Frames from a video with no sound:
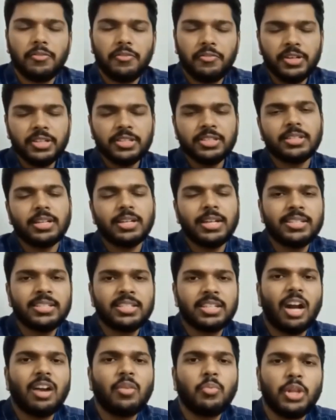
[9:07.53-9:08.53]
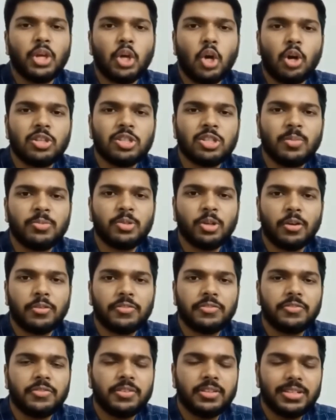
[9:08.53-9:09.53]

First, let's start with the concept of